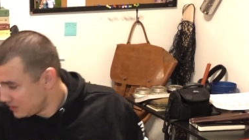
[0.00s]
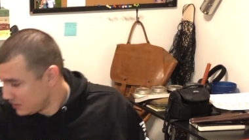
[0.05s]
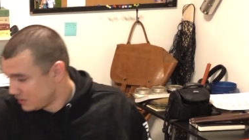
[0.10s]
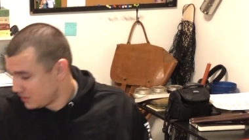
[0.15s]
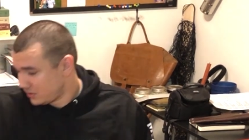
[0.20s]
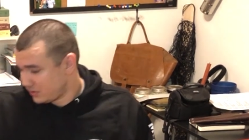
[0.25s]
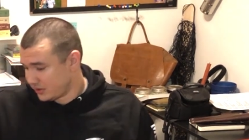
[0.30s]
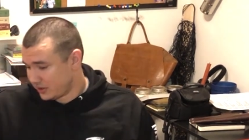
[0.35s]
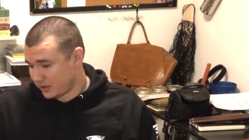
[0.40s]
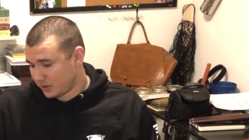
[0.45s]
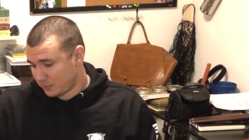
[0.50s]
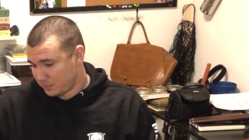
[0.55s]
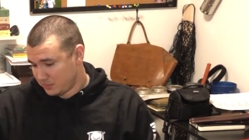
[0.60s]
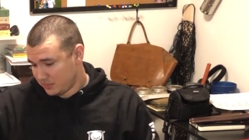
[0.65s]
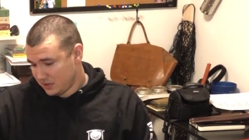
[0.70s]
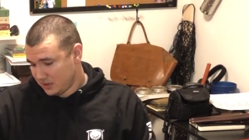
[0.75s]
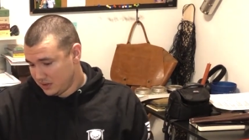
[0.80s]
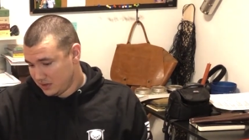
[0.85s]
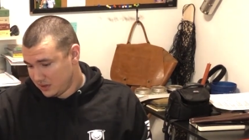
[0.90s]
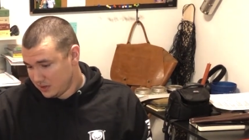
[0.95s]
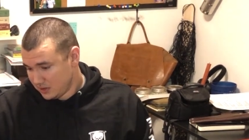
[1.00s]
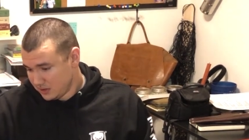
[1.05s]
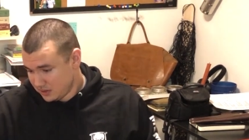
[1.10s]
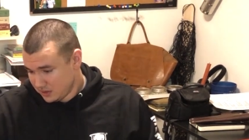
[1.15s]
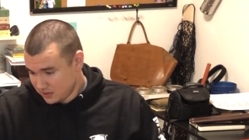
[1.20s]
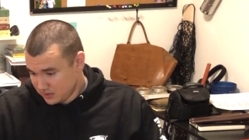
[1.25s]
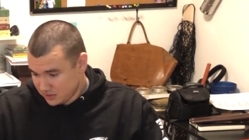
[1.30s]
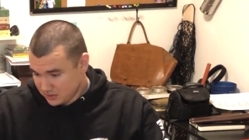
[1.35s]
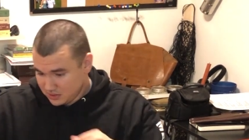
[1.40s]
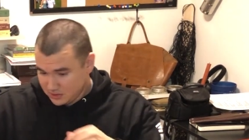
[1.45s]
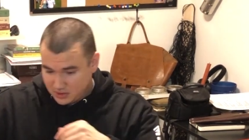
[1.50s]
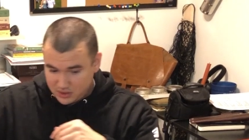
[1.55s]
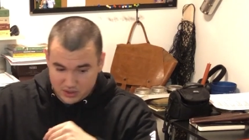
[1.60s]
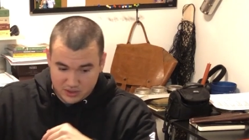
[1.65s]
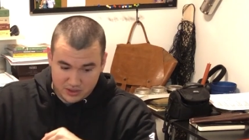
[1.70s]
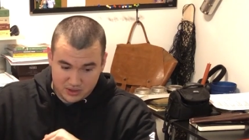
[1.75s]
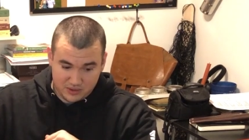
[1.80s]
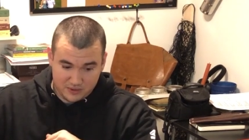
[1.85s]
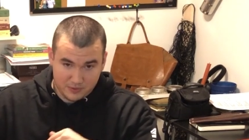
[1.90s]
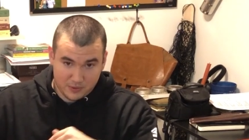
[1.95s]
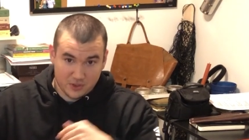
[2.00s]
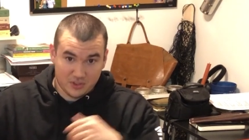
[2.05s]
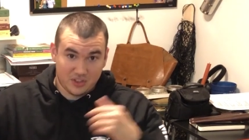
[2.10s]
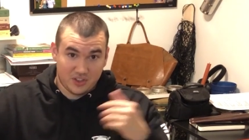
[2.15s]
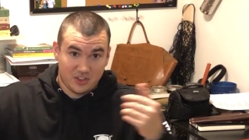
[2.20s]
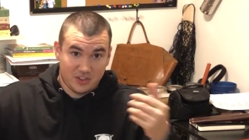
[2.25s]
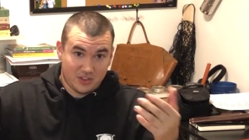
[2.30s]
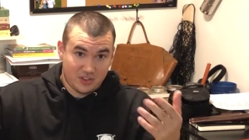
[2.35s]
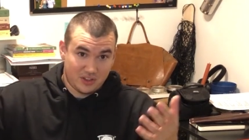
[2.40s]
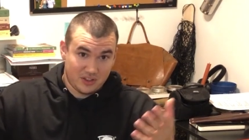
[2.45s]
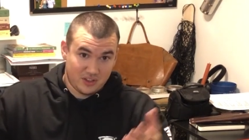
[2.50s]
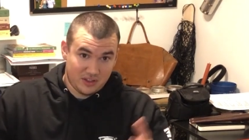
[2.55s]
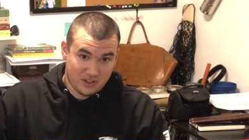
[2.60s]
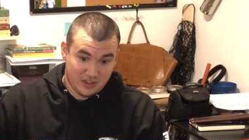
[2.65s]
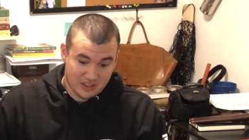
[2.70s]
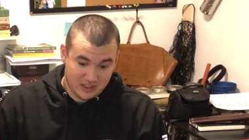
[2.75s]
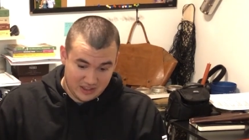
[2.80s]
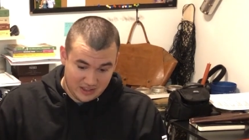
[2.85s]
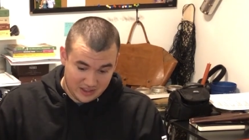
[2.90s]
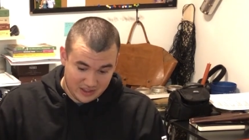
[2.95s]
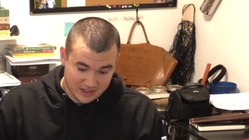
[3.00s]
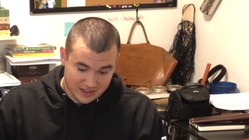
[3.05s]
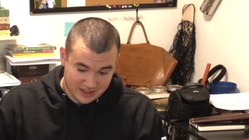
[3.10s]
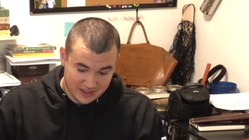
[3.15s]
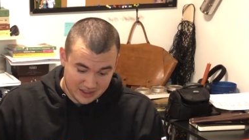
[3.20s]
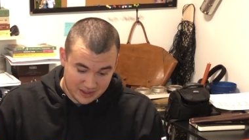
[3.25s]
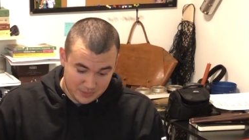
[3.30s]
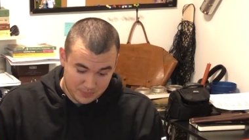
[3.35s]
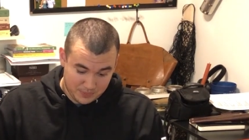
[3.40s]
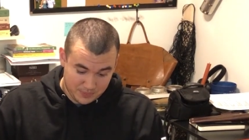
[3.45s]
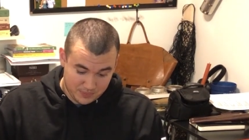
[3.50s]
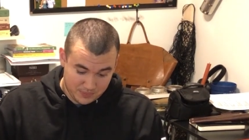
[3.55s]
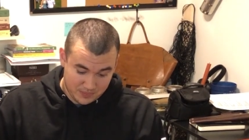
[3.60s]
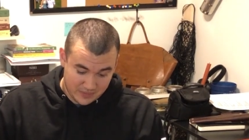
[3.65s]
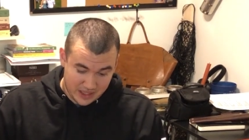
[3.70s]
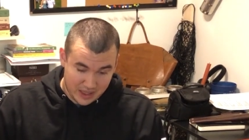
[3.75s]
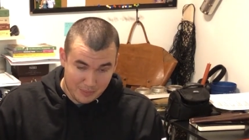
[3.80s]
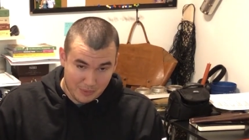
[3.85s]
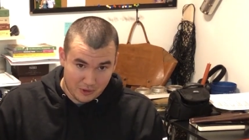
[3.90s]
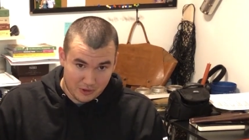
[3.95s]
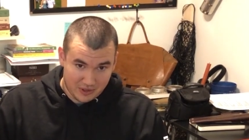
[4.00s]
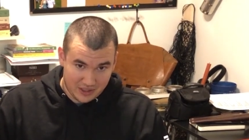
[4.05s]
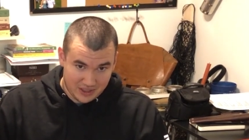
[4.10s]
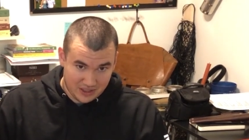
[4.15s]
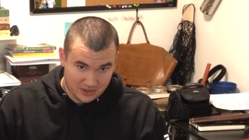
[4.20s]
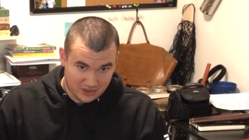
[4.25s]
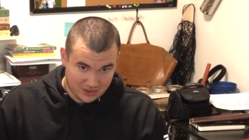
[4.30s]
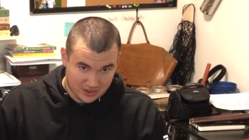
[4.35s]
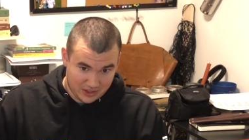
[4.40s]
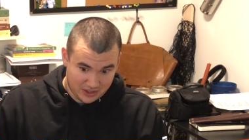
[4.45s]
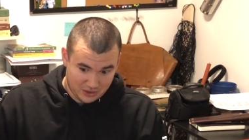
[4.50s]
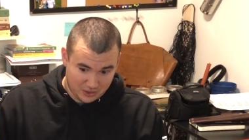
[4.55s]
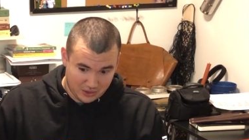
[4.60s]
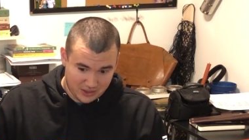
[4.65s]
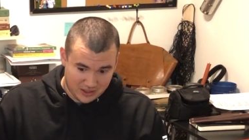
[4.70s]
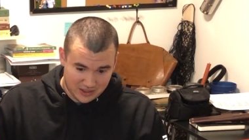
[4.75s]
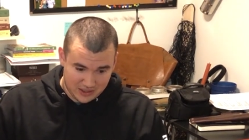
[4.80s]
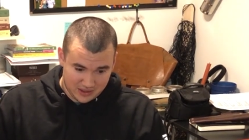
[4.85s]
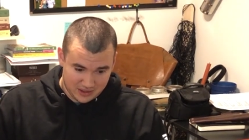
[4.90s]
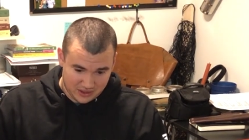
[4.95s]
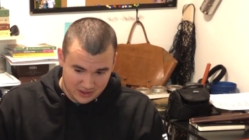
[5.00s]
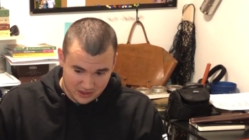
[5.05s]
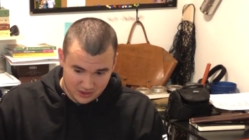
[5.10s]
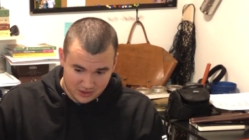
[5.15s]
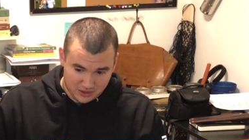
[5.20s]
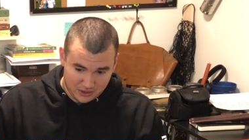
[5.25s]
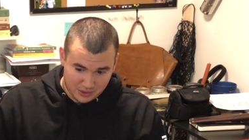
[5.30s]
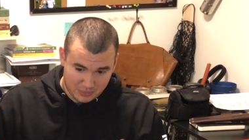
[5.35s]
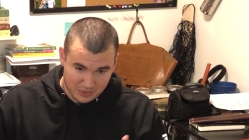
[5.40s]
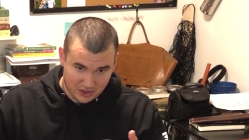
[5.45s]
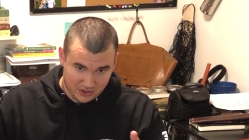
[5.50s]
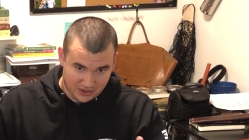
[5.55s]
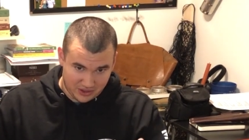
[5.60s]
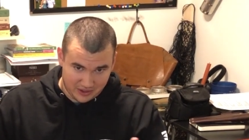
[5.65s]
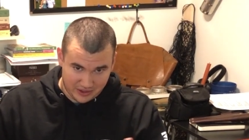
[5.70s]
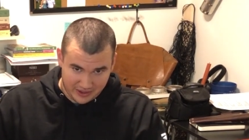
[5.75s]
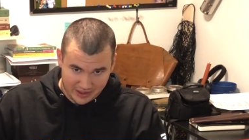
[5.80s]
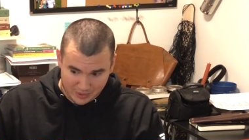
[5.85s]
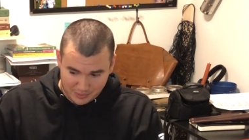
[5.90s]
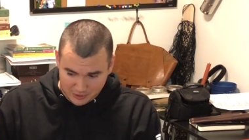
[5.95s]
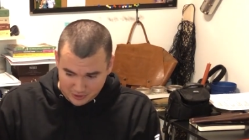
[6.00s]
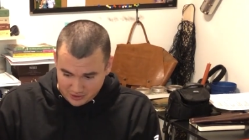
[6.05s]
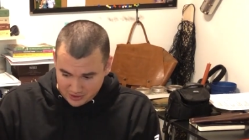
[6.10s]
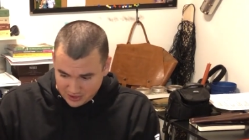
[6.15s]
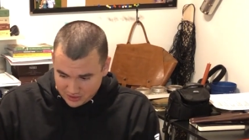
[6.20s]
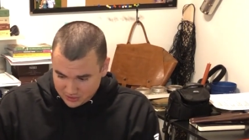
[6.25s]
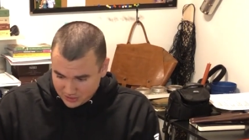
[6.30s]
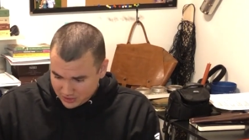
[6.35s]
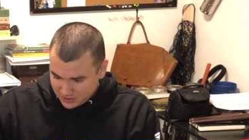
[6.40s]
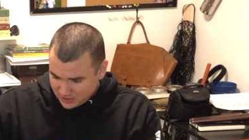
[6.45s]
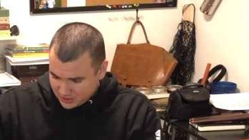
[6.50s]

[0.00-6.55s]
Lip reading: So, versus the MREs that you get here, the military MREs,